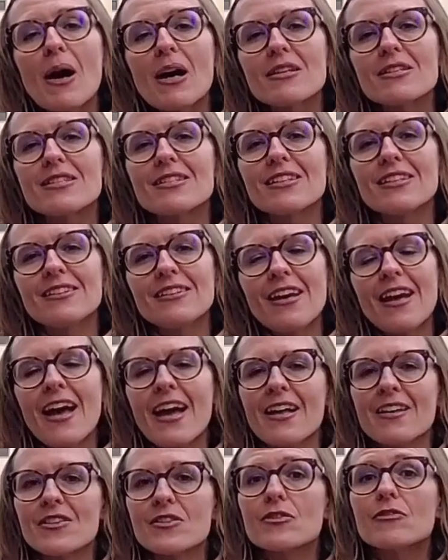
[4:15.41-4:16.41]
passed in the
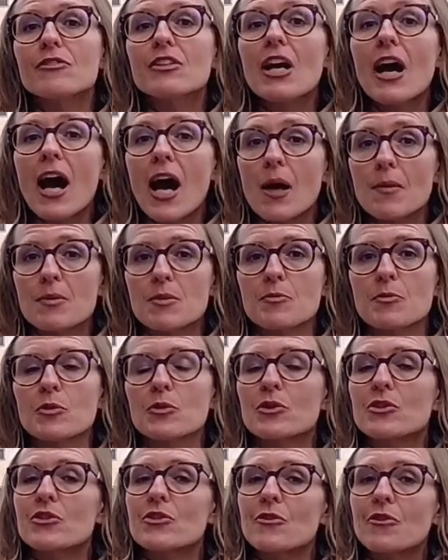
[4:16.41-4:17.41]
hands of the
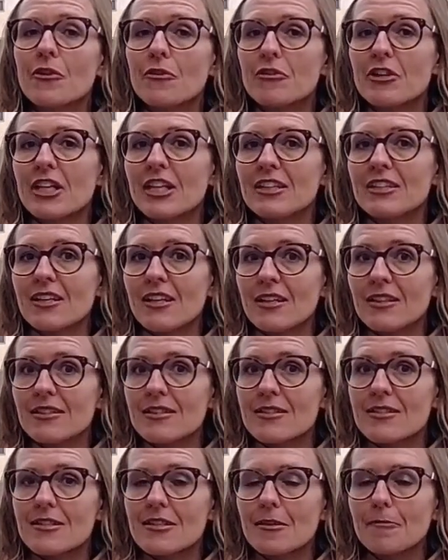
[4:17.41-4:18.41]
Habsburg's Lorraine
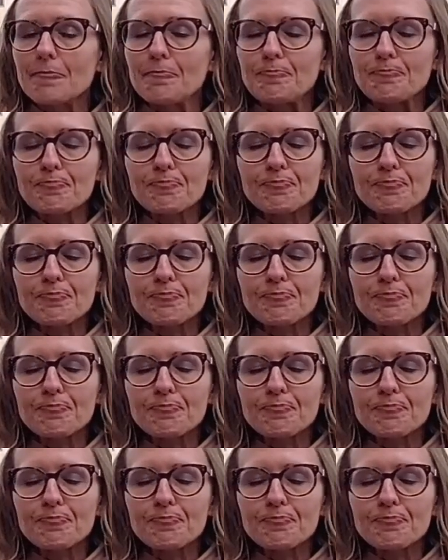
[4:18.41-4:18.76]
dynasty.